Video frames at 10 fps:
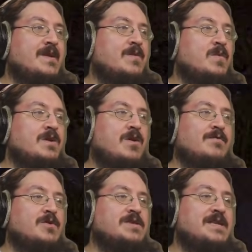we'll go,
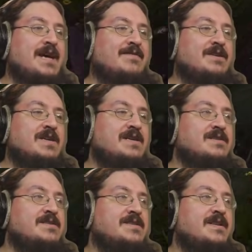of course, after the
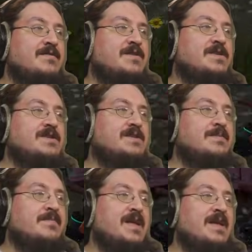hunters here
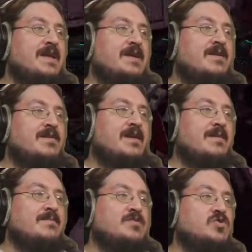first. Here
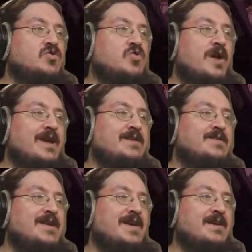I'm trying
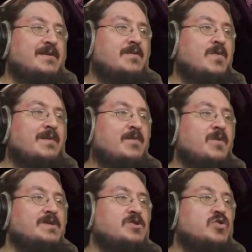to what I'm
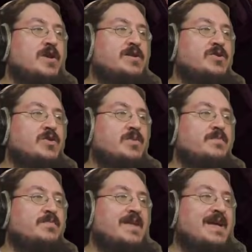going to try to do,
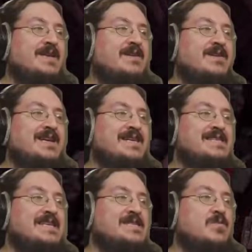and here at
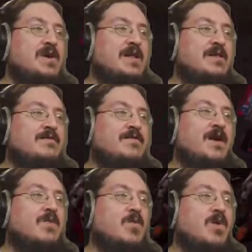least as well,
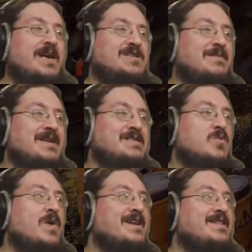Fog of War actually makes
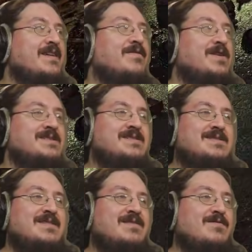quite a
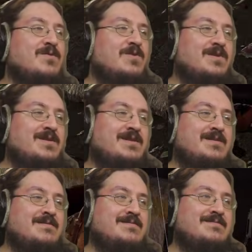difference for
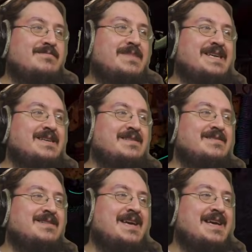Beacon,
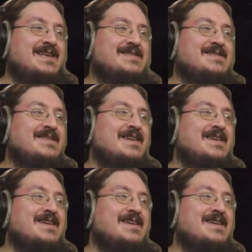as